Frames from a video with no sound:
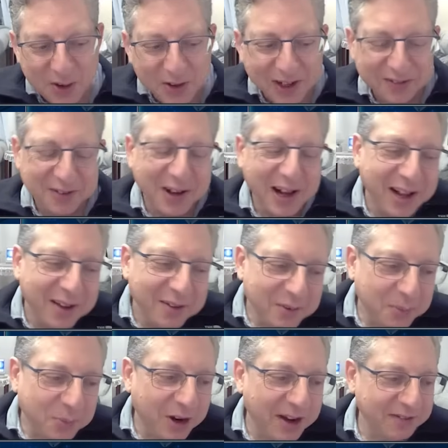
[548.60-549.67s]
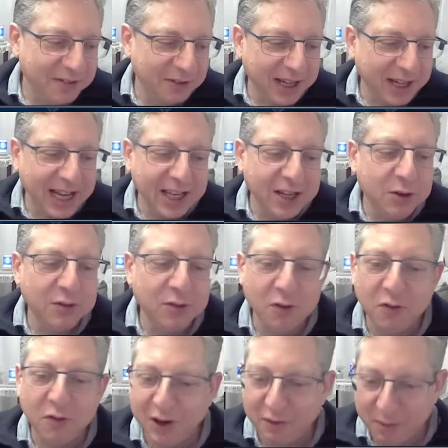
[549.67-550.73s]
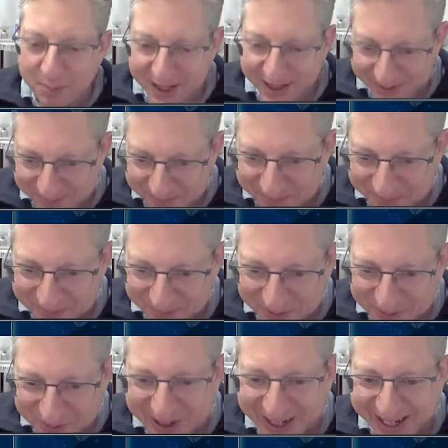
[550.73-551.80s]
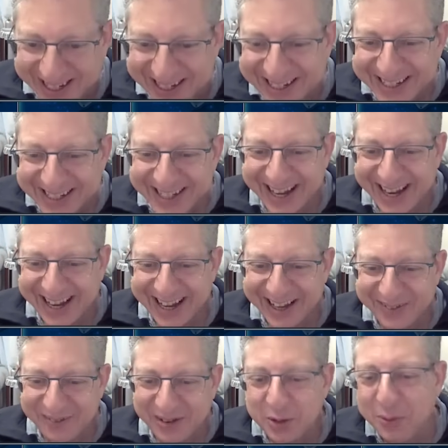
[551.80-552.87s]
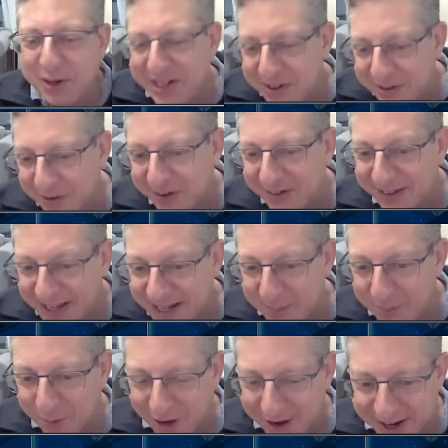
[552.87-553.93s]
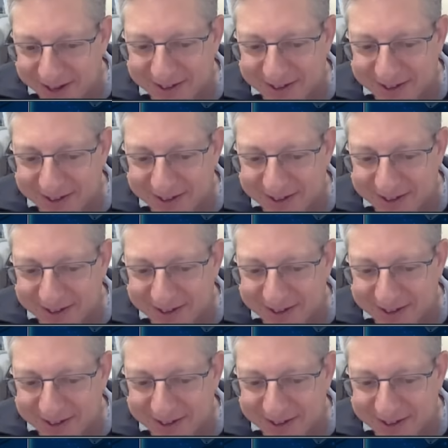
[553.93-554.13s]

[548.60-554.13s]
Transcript: Okay, so I'll surprise you. Like, ElliQ is not for everybody, okay? Uh, by the way, neither is any product.